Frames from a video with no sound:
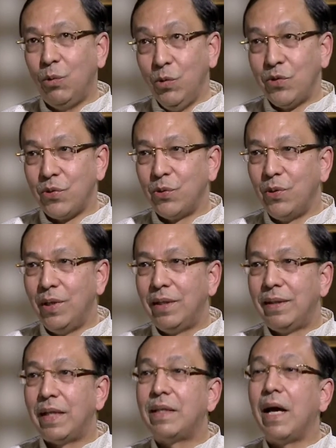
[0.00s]
also
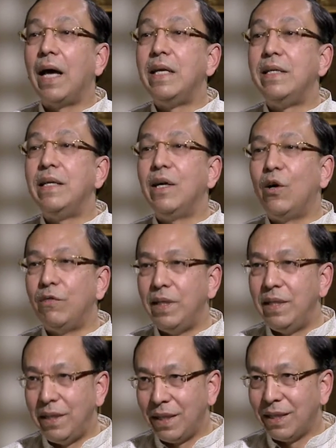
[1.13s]
that the idea of
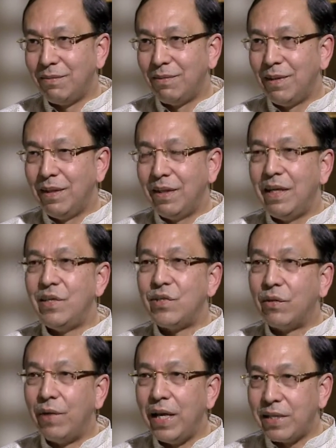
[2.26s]
India is
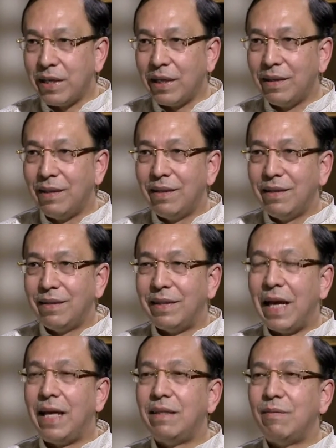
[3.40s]
greater
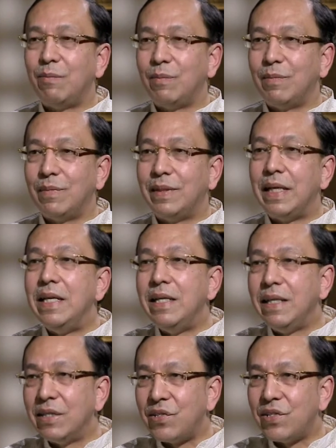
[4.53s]
than the
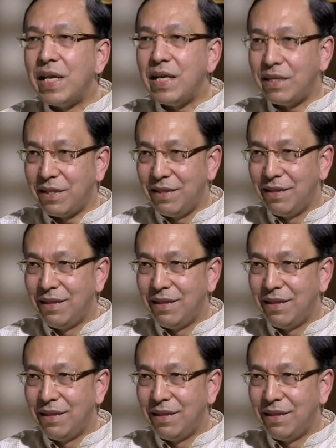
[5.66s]
Indian state